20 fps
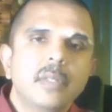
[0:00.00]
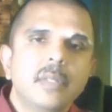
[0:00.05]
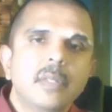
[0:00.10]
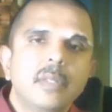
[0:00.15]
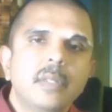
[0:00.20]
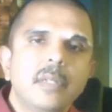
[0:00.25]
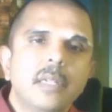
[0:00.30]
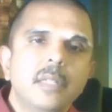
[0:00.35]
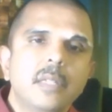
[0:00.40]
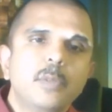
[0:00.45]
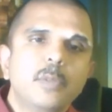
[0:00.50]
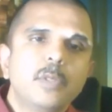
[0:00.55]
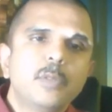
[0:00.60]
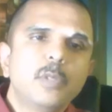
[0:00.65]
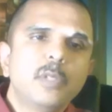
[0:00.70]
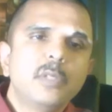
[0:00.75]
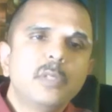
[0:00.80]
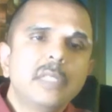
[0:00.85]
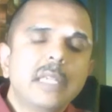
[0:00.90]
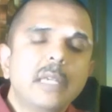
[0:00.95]
As we
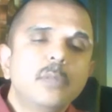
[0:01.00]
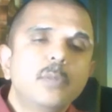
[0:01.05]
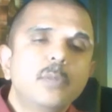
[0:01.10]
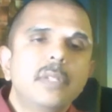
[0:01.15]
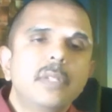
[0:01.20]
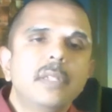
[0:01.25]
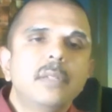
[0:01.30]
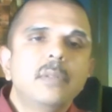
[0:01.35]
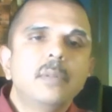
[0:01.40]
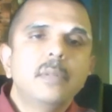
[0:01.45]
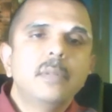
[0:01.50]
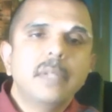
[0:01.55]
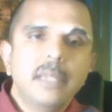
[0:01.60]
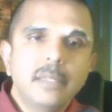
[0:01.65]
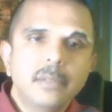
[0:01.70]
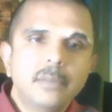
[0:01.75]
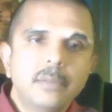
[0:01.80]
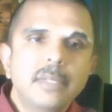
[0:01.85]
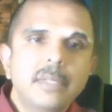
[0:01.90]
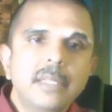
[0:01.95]
drill down, we get to
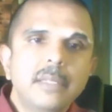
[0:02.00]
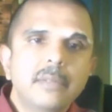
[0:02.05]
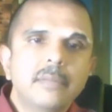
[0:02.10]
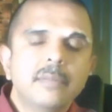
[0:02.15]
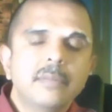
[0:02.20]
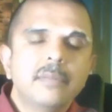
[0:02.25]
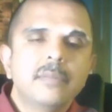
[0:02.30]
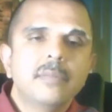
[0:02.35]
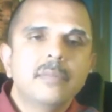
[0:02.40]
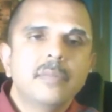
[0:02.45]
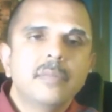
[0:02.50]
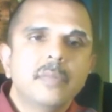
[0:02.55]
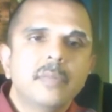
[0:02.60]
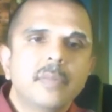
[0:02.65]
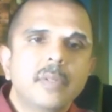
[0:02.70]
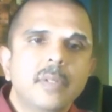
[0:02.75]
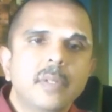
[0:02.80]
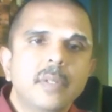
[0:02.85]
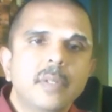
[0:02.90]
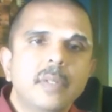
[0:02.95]
country,
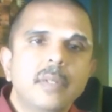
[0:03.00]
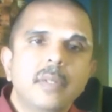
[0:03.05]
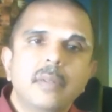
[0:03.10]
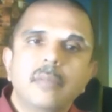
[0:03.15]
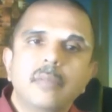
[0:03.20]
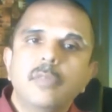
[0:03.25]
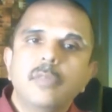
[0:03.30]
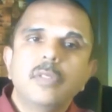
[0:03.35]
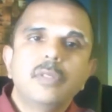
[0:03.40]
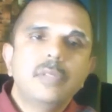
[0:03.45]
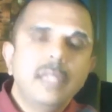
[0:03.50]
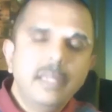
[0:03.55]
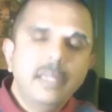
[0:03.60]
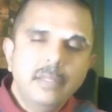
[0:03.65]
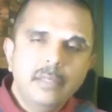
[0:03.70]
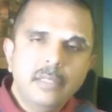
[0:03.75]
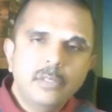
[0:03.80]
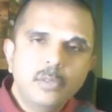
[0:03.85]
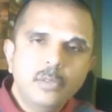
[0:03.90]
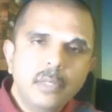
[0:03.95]
the state
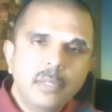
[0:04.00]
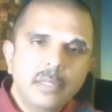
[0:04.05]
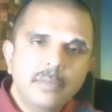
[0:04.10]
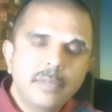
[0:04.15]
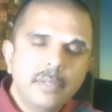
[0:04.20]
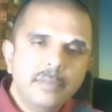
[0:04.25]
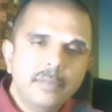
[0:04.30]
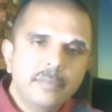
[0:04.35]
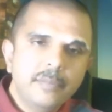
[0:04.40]
that you live in,